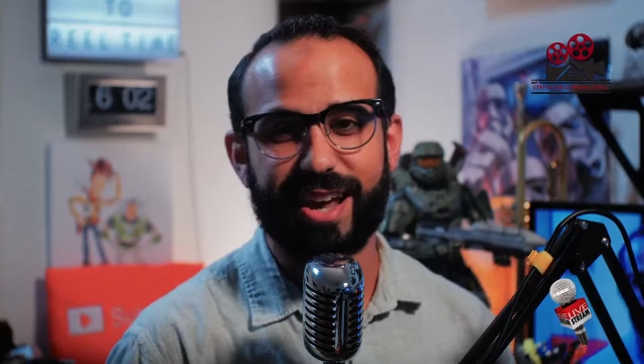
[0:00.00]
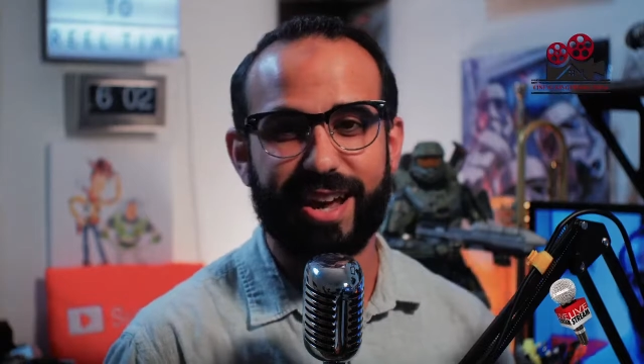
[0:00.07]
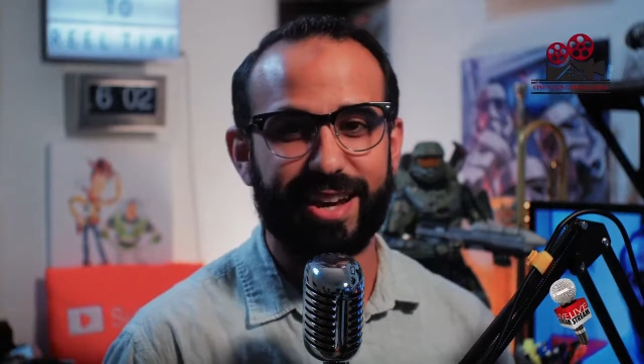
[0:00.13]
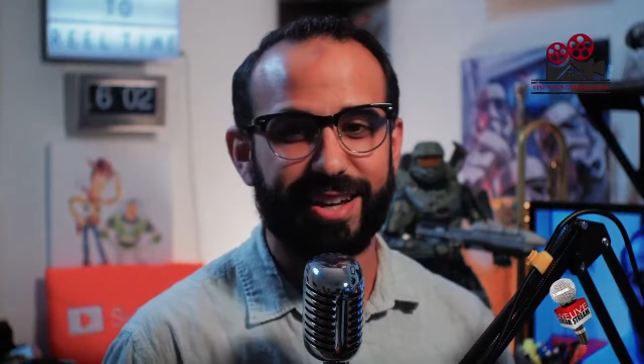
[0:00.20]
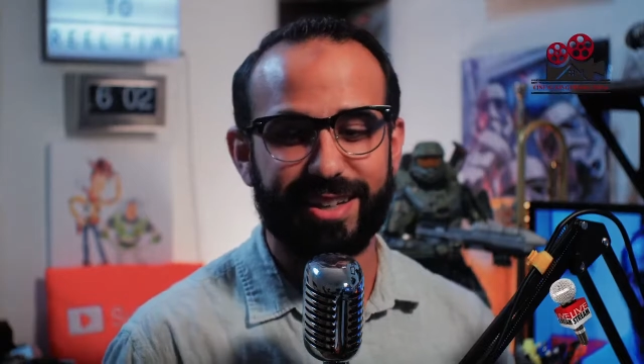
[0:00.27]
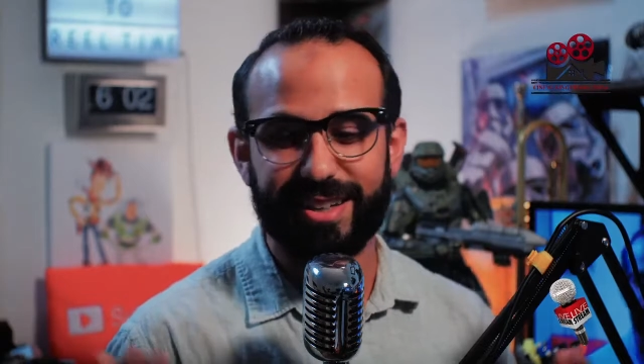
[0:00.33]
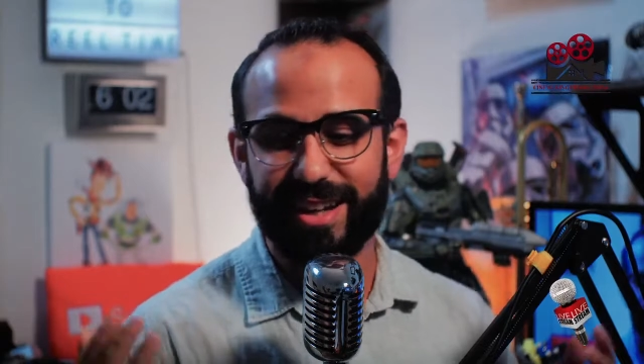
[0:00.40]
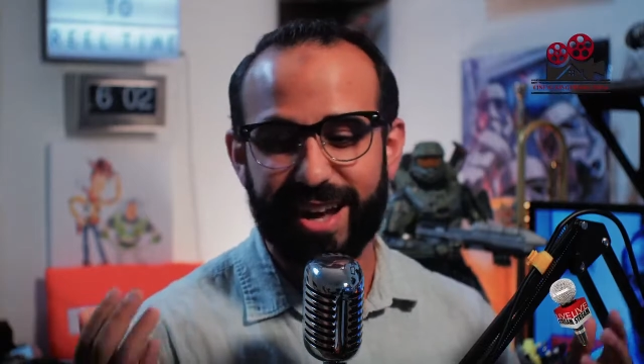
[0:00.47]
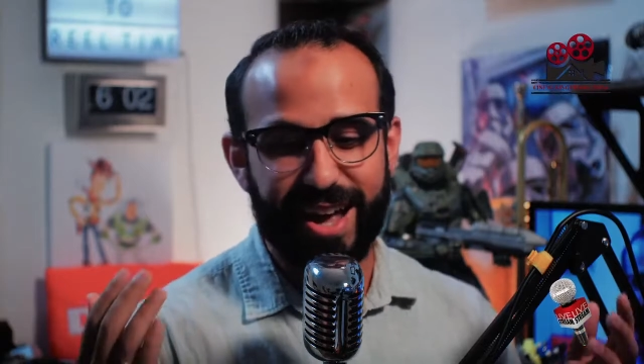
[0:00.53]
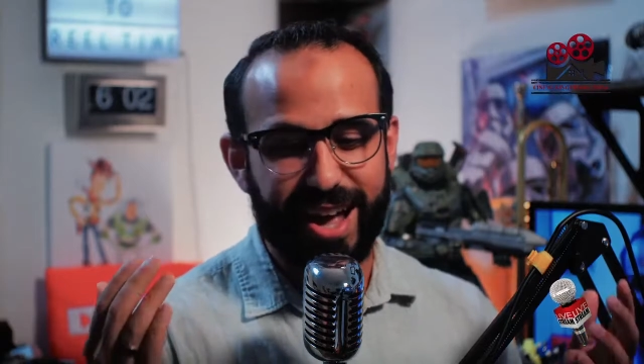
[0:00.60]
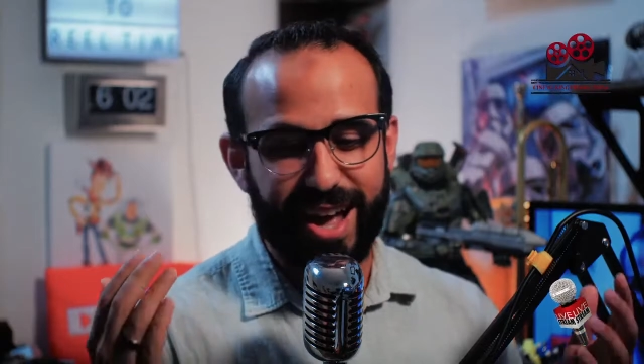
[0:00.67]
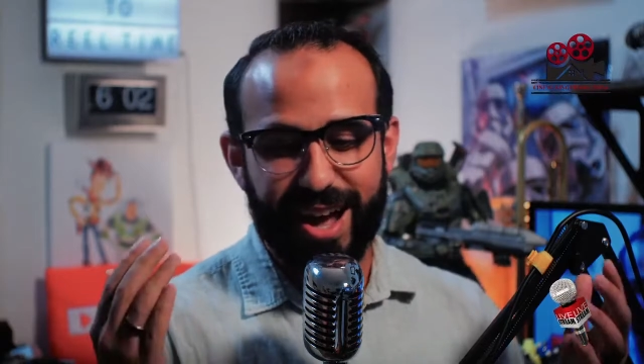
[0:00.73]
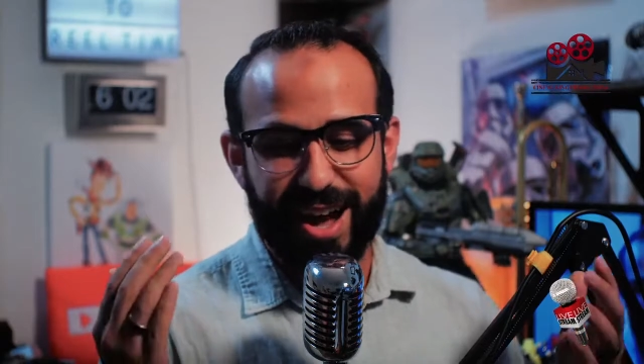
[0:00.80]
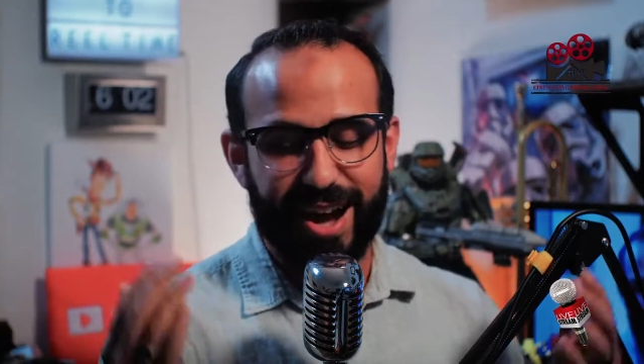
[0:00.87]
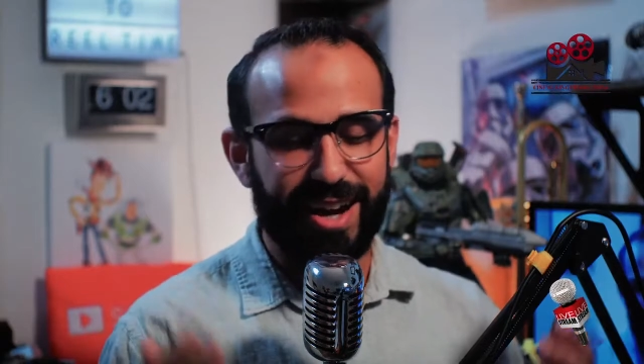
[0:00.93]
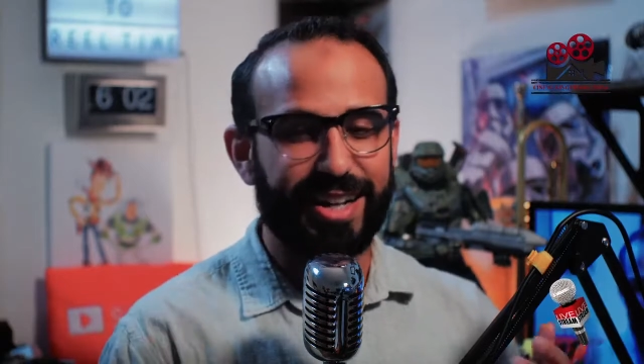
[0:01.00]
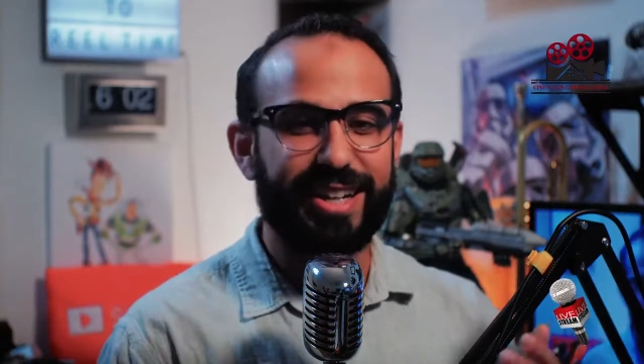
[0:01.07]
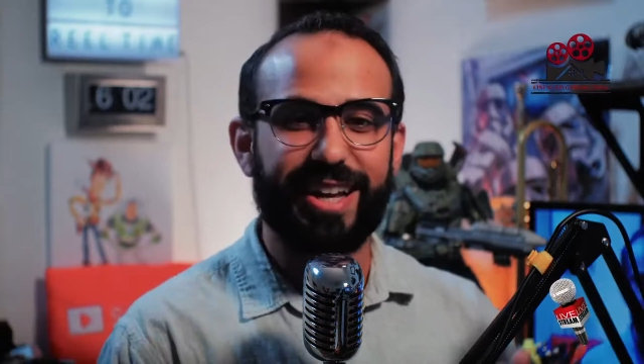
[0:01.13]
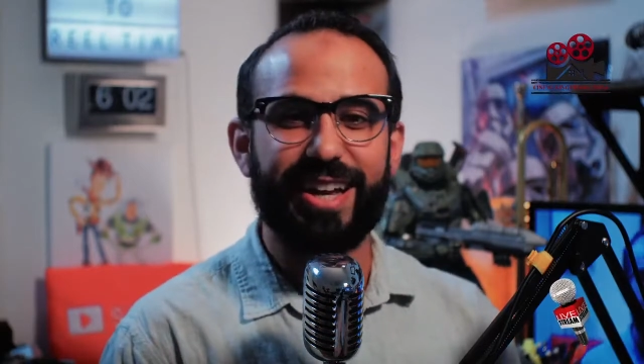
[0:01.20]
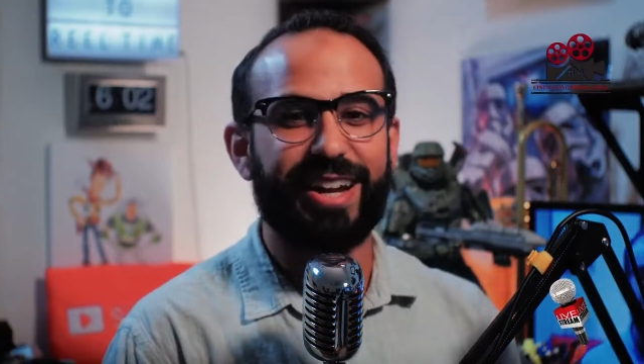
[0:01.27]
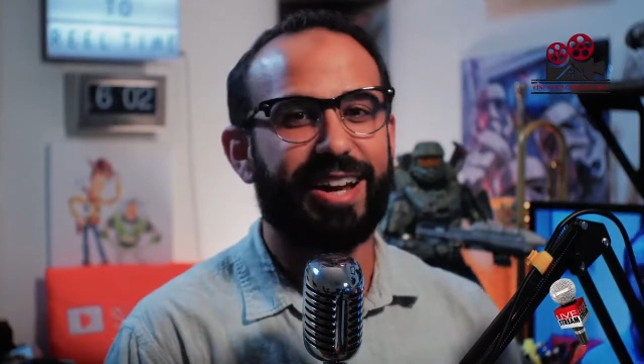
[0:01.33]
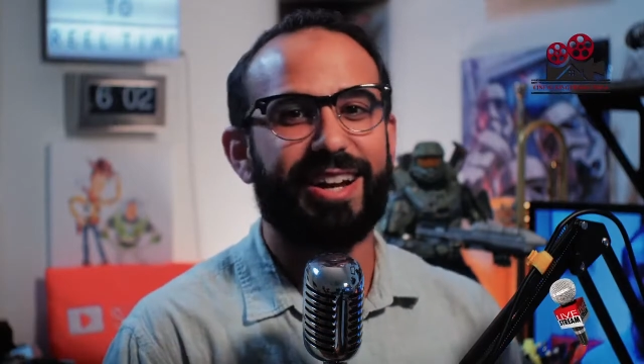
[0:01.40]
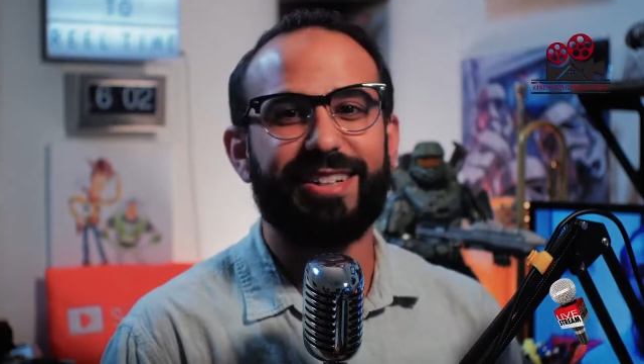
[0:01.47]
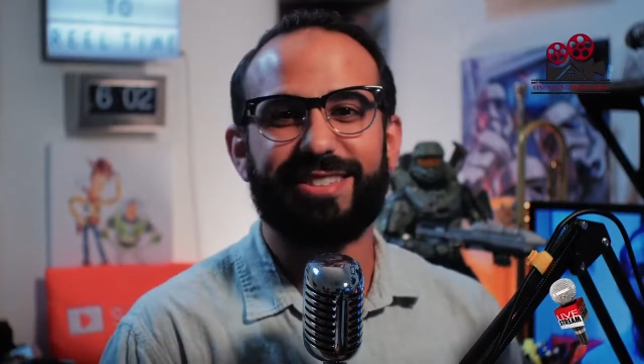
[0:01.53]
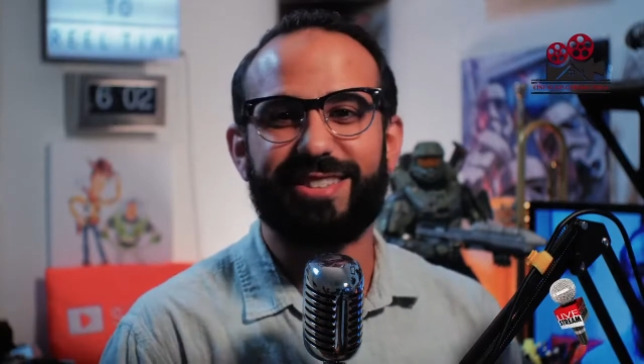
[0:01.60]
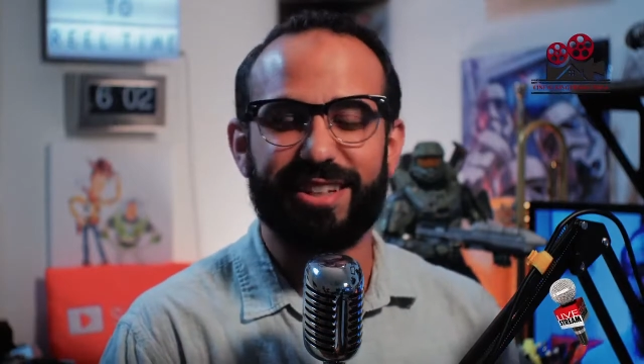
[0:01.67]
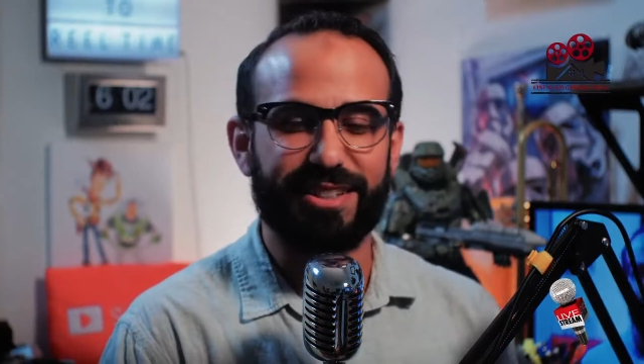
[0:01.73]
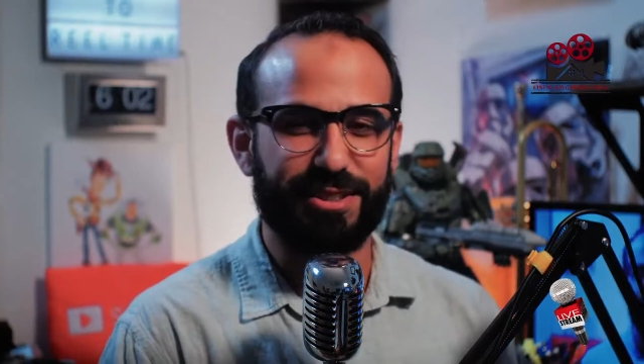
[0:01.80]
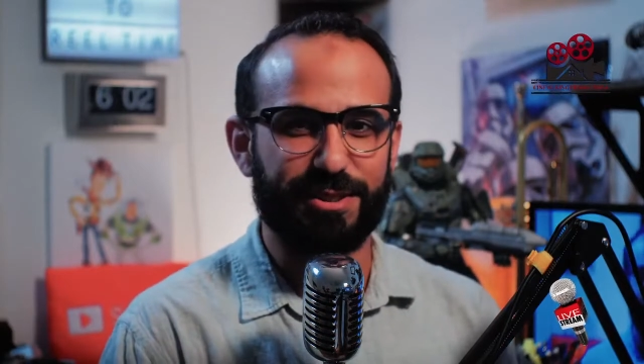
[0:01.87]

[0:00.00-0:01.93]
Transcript: and I cannot tell